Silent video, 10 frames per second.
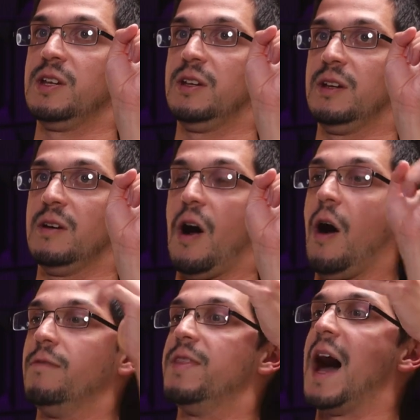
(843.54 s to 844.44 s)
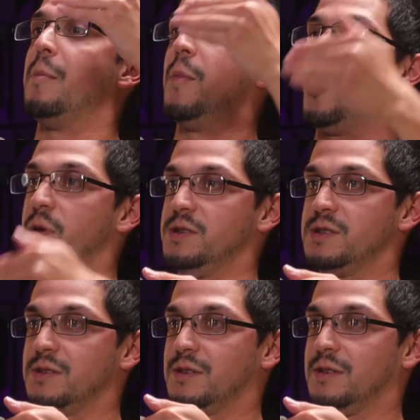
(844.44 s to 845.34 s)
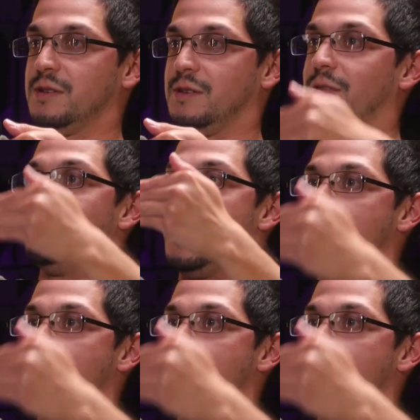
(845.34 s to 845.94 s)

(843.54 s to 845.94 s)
thinking of that moment of